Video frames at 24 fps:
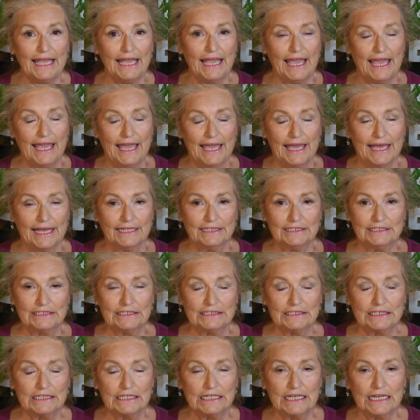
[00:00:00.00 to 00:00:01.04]
And
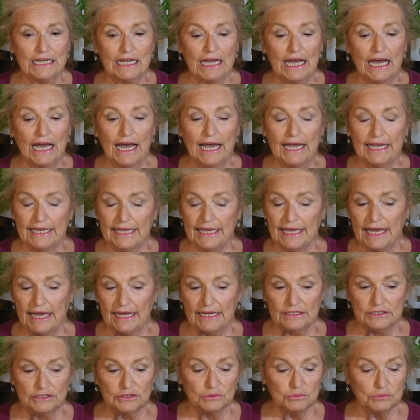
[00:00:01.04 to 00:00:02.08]
I
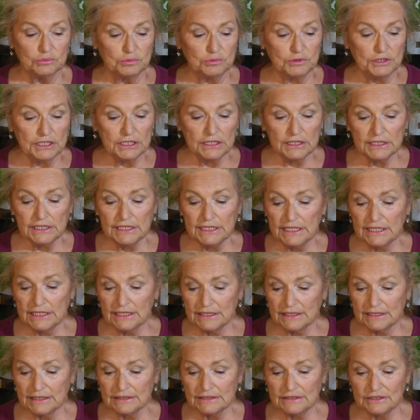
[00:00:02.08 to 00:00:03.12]
had really
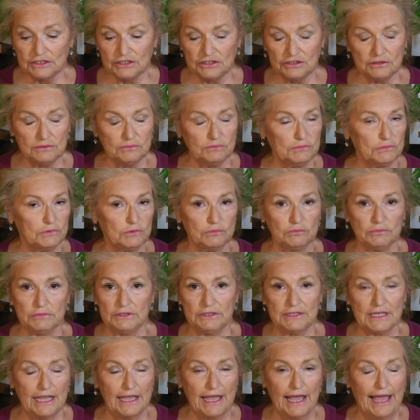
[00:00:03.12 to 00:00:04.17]

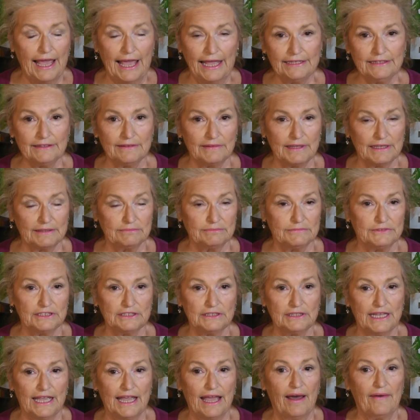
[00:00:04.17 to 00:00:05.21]

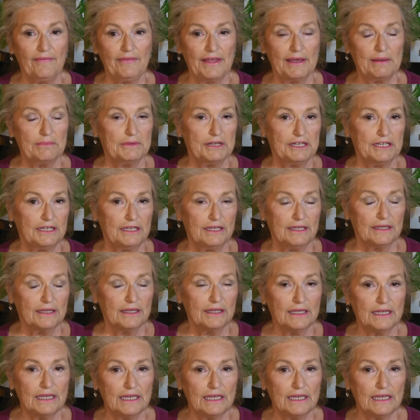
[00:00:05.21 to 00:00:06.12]
didn't have that many